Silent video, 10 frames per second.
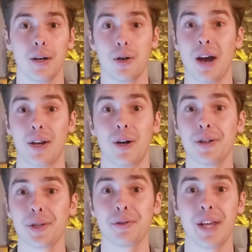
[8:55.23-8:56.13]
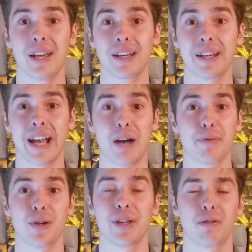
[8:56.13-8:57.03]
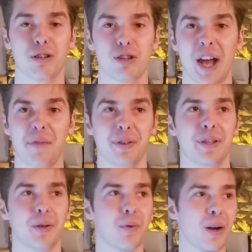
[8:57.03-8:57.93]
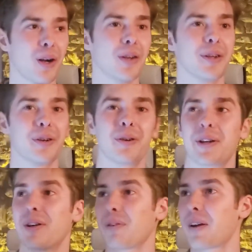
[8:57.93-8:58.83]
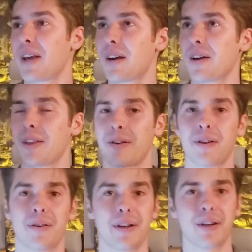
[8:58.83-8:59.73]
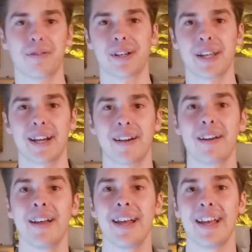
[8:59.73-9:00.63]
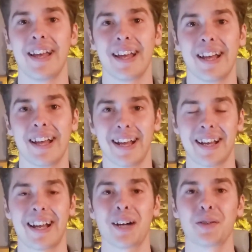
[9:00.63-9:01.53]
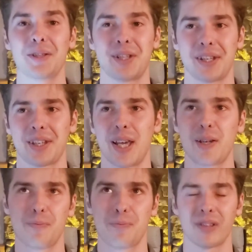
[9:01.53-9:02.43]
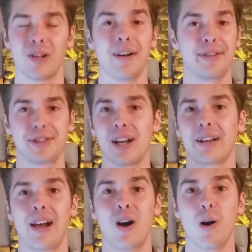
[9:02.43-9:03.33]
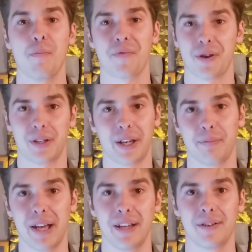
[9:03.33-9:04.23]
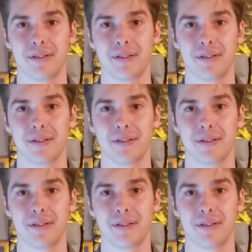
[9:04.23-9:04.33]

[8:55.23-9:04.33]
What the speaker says: who had also taken a gap year, and they were traveling the world. They were going over here, they were going over there. And I was just like, well, I was stuck at home for a little bit.